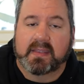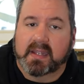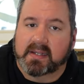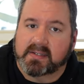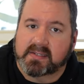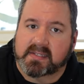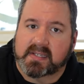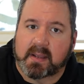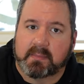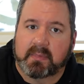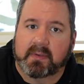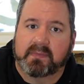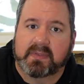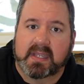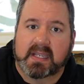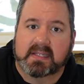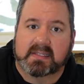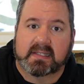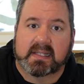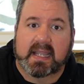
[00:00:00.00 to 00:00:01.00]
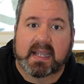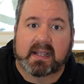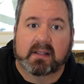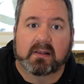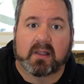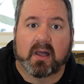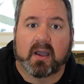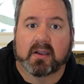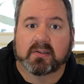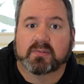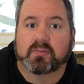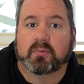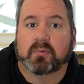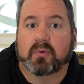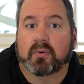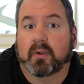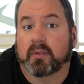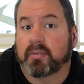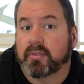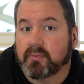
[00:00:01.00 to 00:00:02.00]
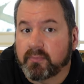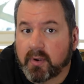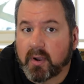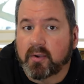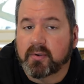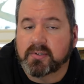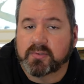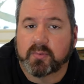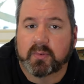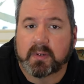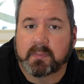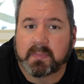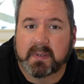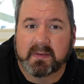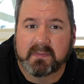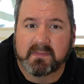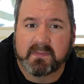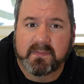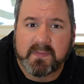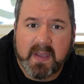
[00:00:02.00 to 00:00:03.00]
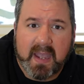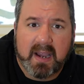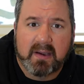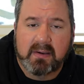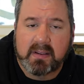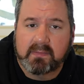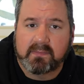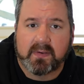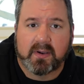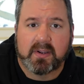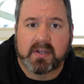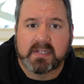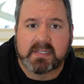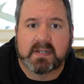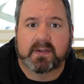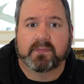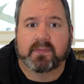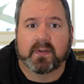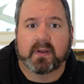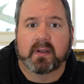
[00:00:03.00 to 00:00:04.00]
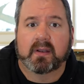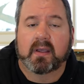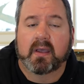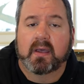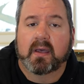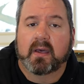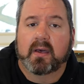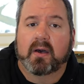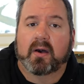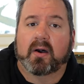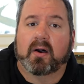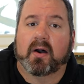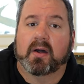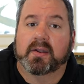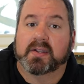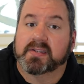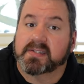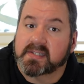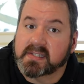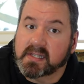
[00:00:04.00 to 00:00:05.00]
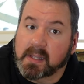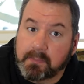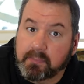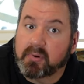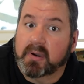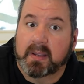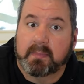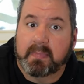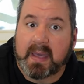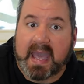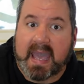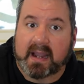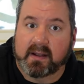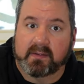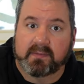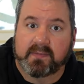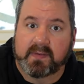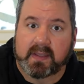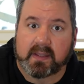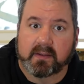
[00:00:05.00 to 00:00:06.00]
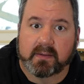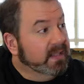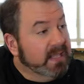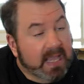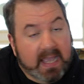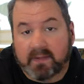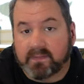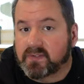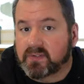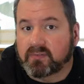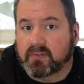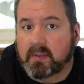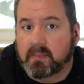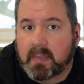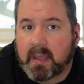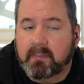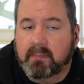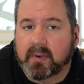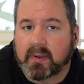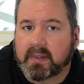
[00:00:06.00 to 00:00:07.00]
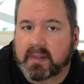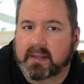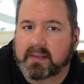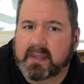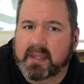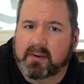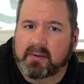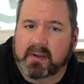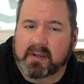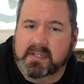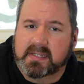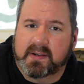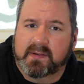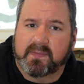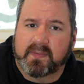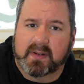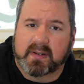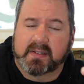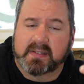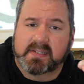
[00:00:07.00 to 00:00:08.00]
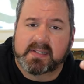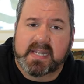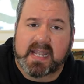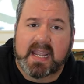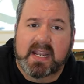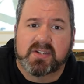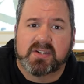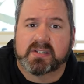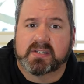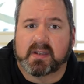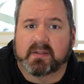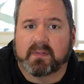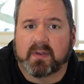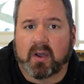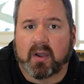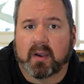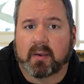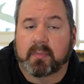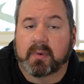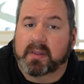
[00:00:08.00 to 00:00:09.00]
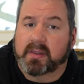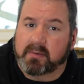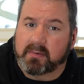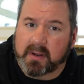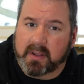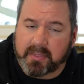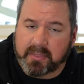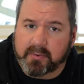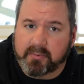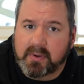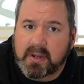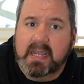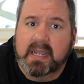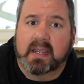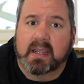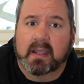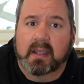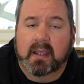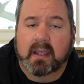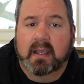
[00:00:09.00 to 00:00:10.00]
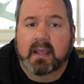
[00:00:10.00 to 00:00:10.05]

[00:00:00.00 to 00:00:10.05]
that some of these leg locks or throws would have been very, very different on a slippery battlefield. You have to remember that there are different stages of armor. There are three.